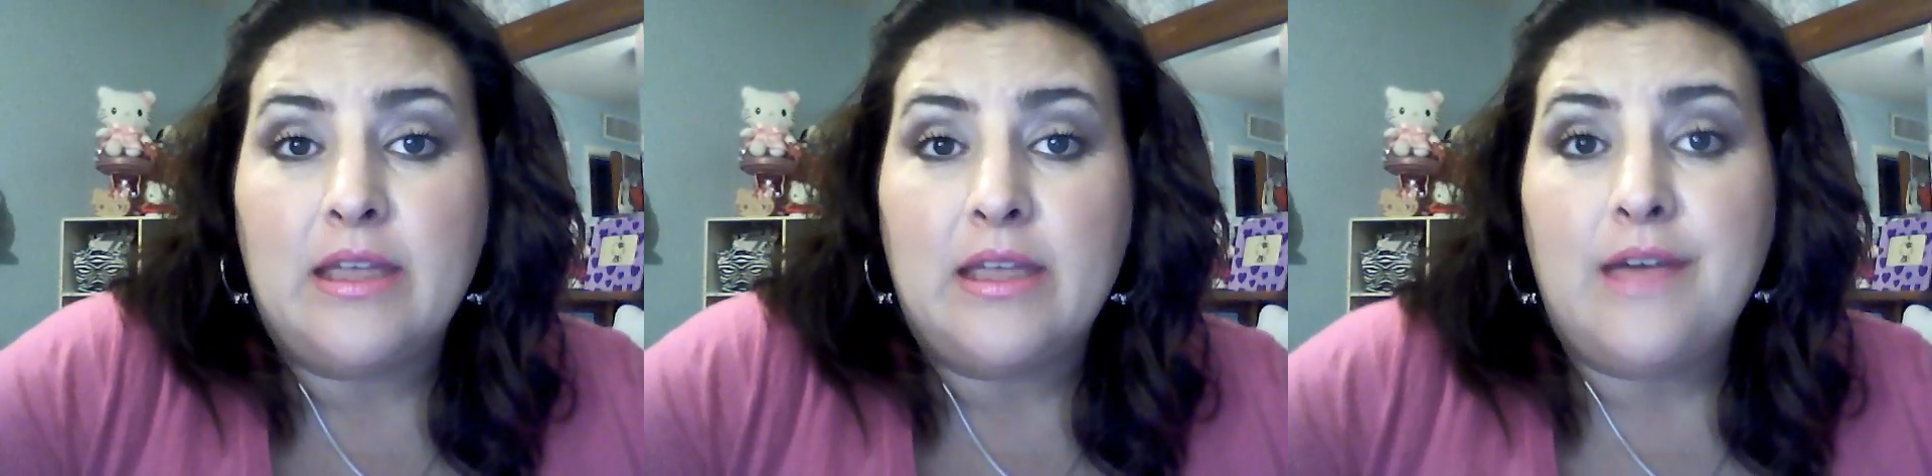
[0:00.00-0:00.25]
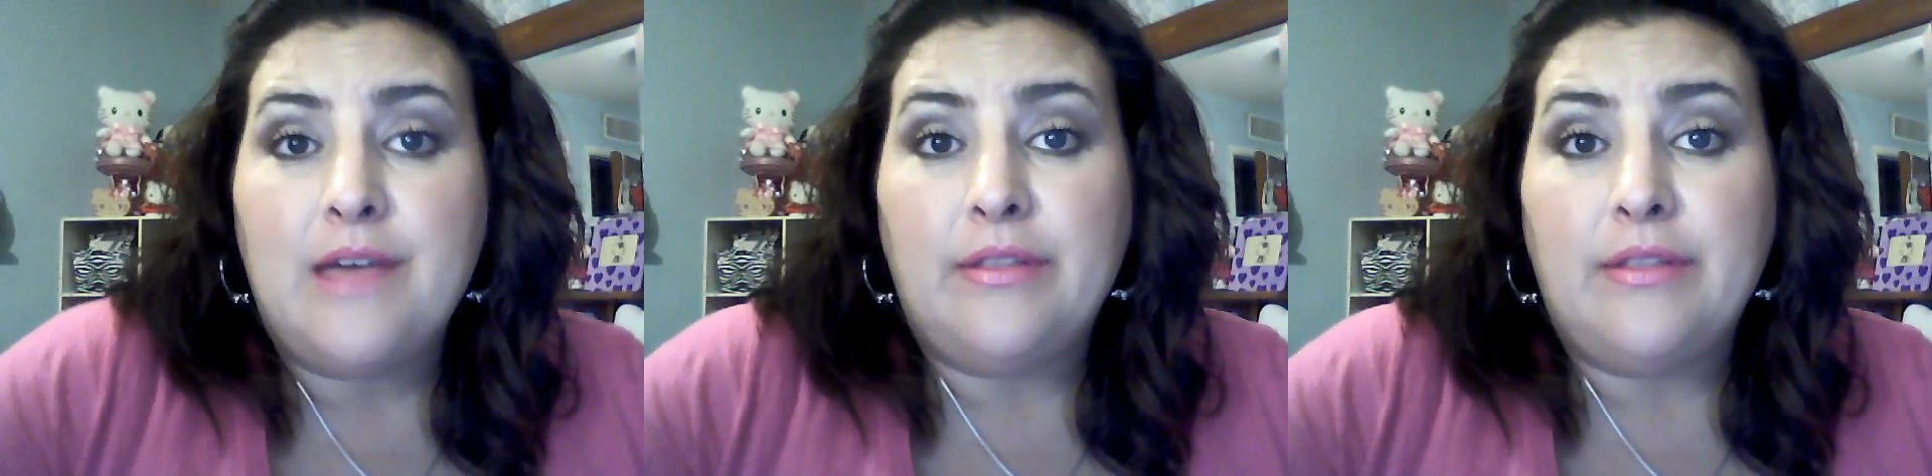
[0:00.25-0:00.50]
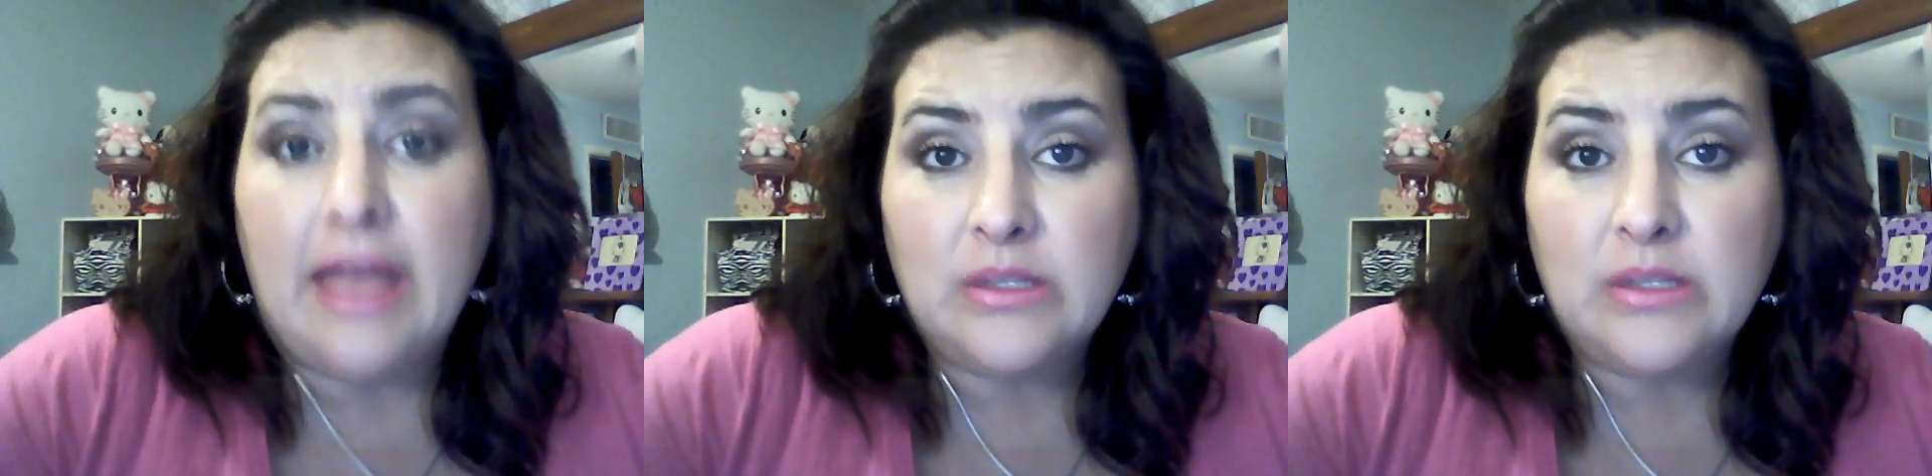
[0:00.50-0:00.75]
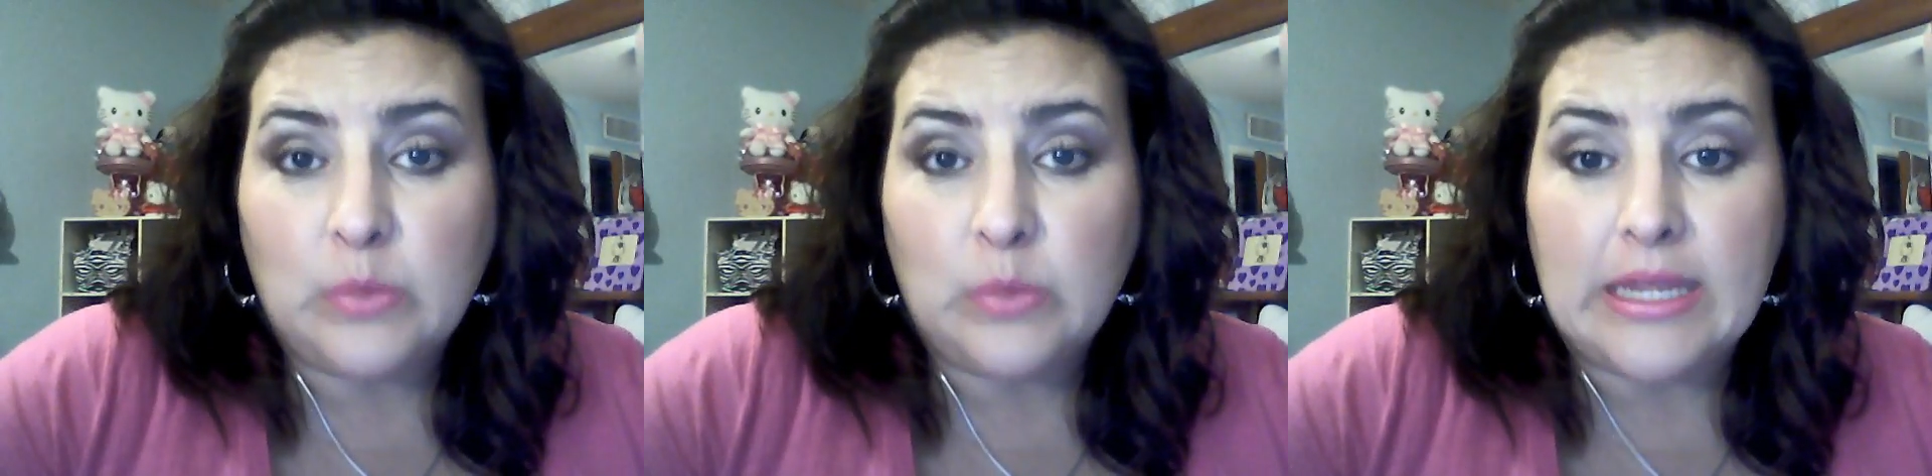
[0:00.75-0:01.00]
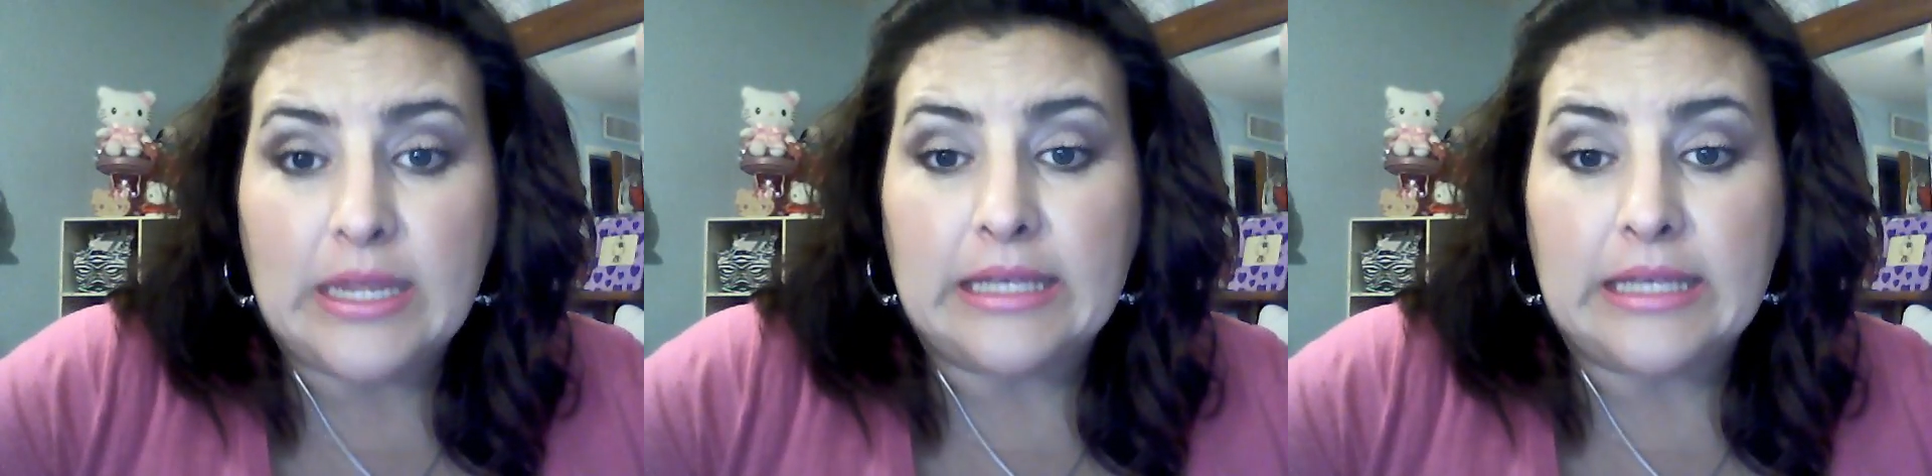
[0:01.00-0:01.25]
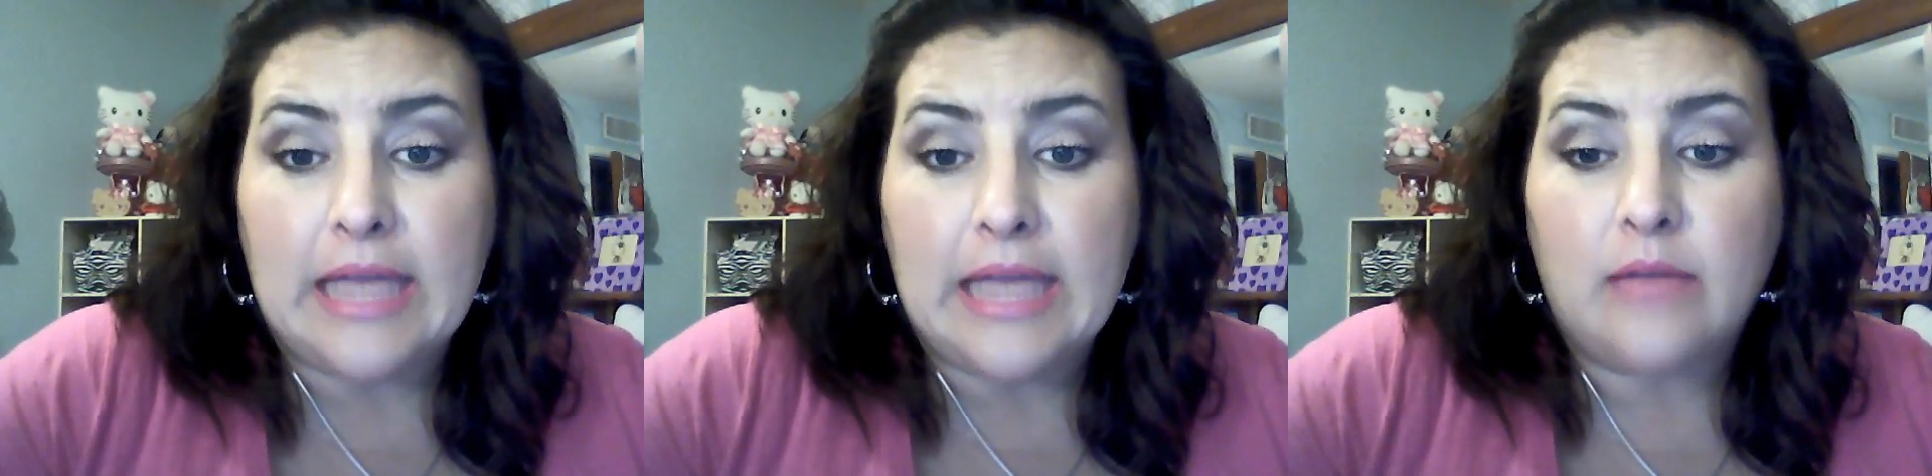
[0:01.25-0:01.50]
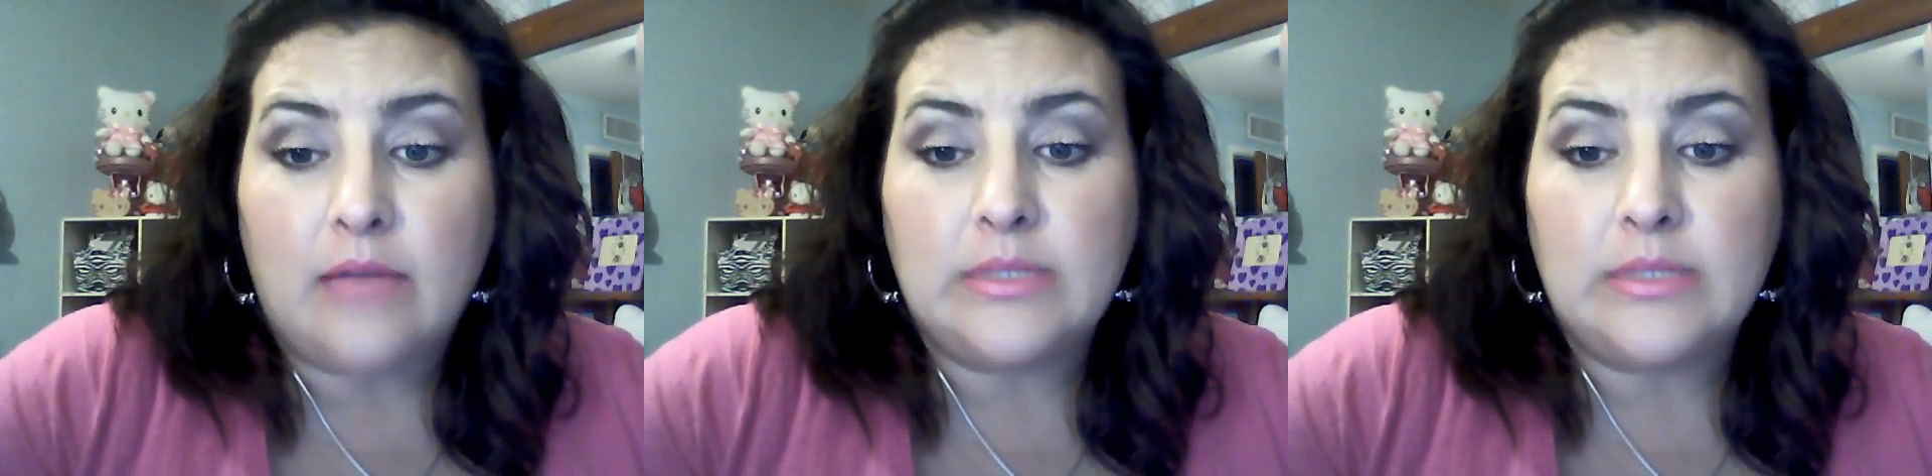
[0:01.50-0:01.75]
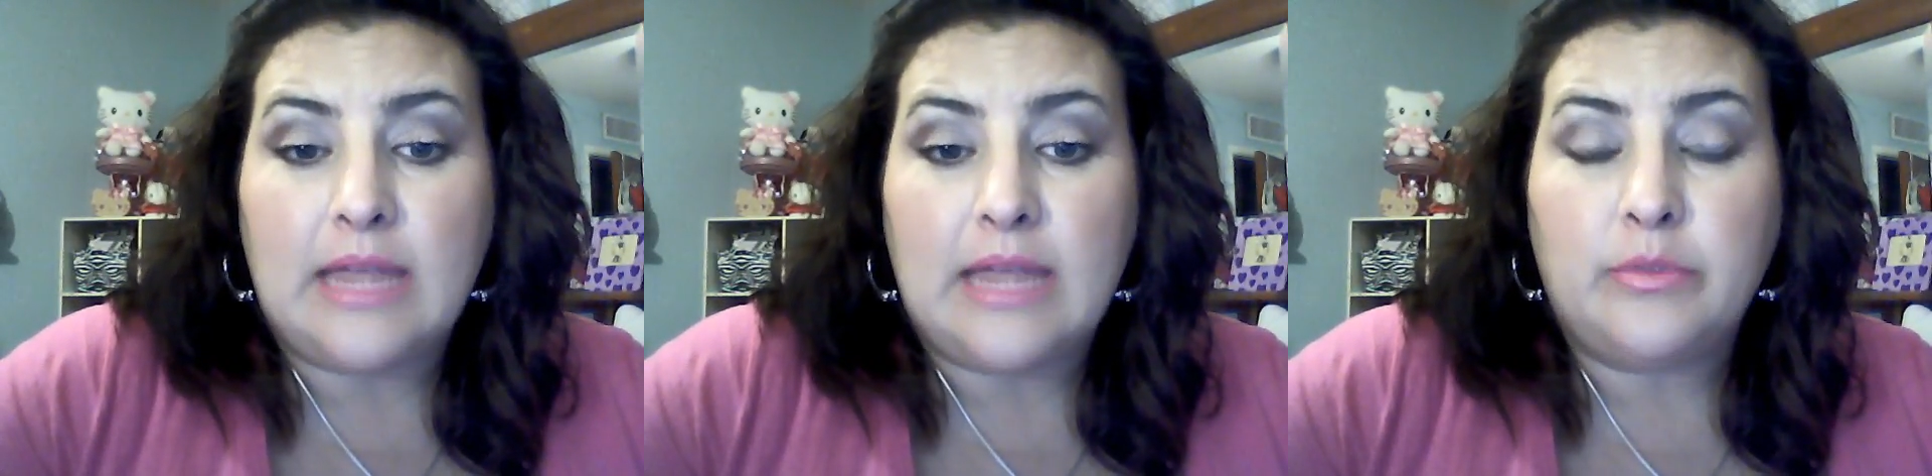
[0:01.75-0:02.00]
last week and was
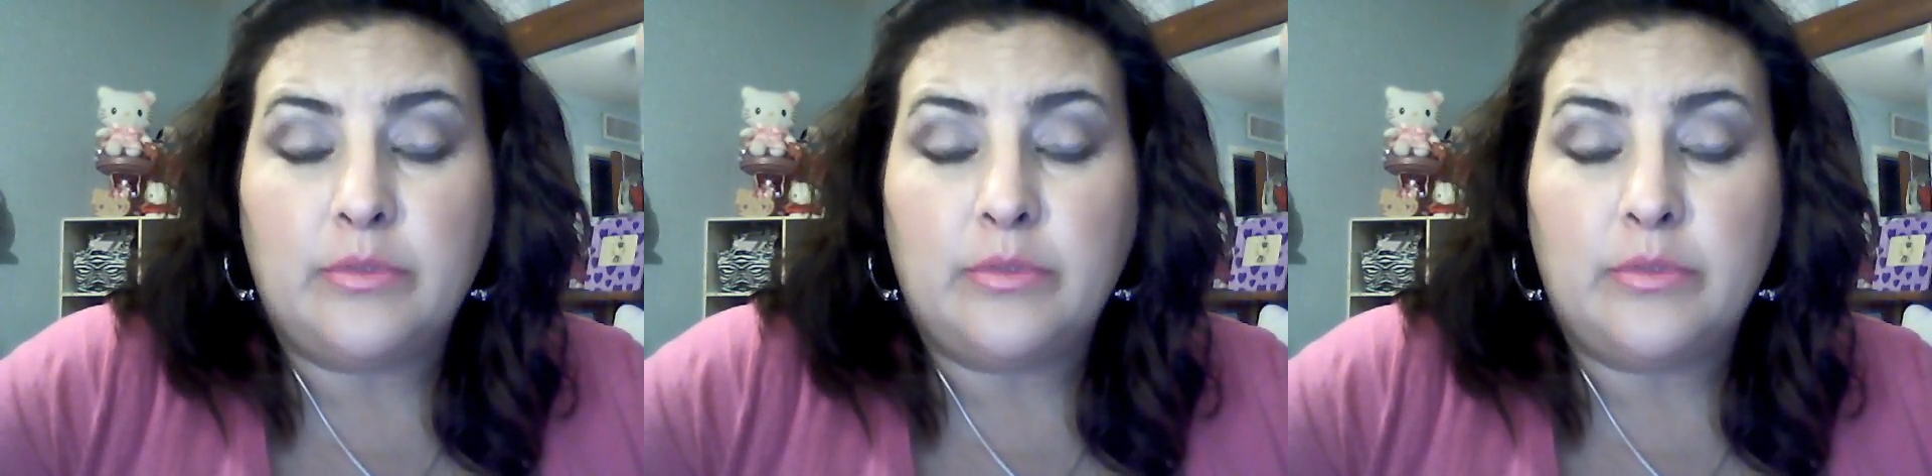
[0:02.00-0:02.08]
able